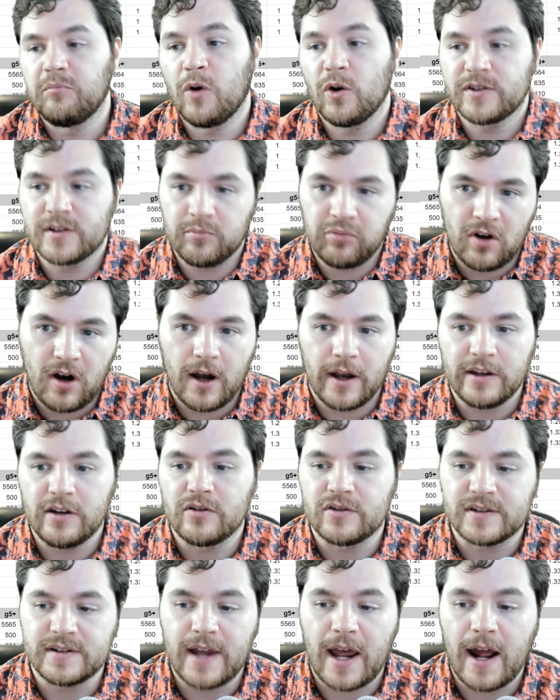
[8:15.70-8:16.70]
multiplying
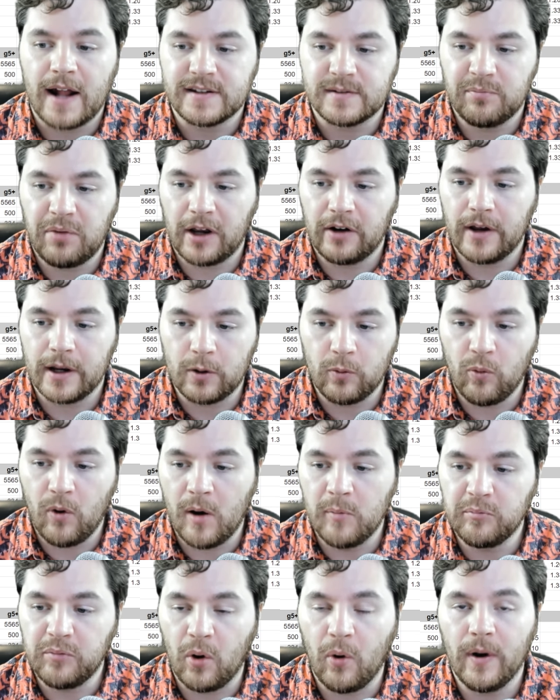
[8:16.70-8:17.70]
your stats by like
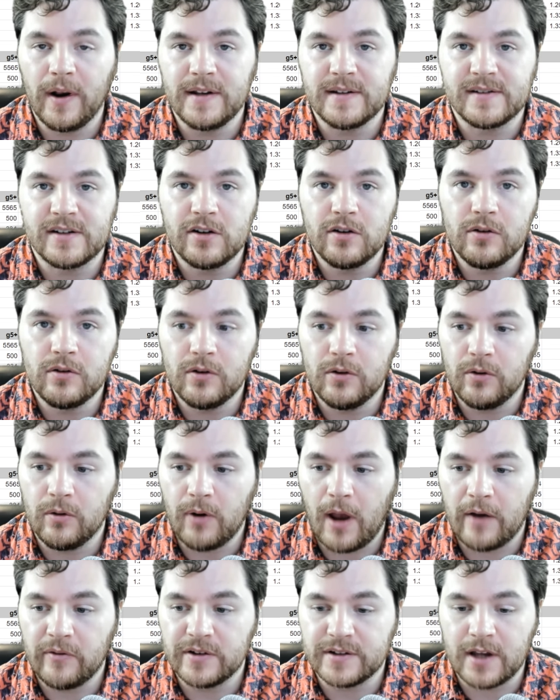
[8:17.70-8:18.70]

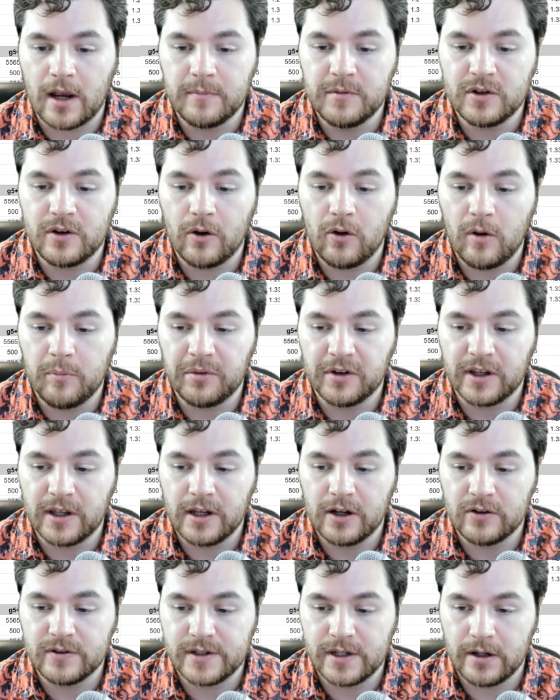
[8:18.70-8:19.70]
1.2 every time you go up a
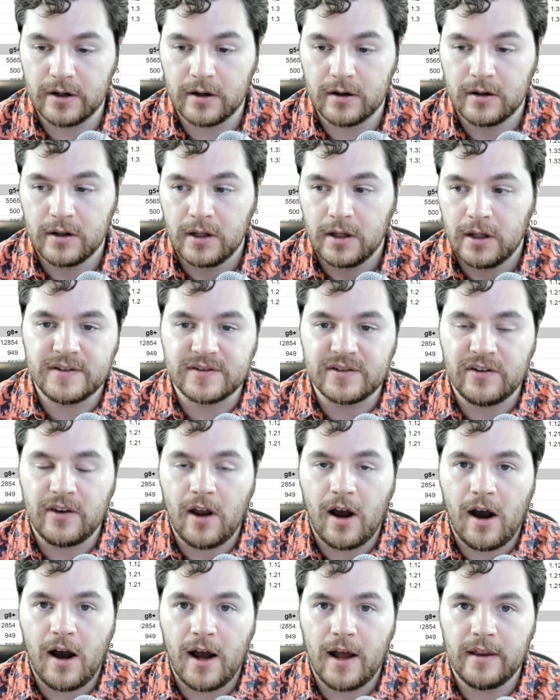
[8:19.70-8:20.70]
gear tier. It's
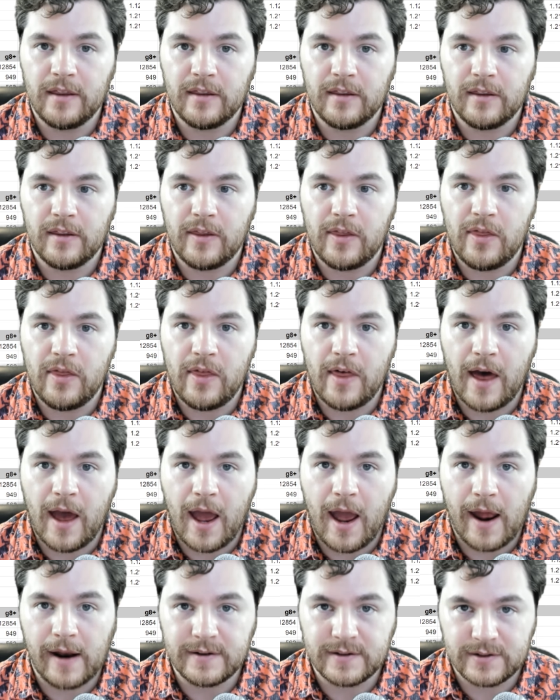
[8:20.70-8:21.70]
not
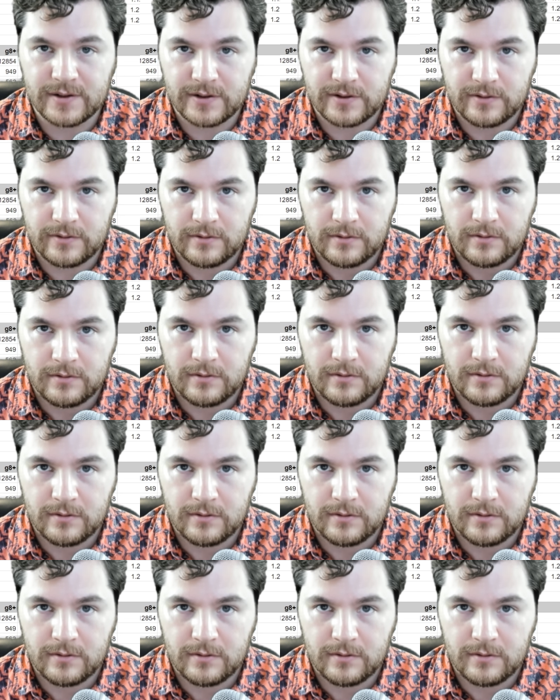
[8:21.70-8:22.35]
that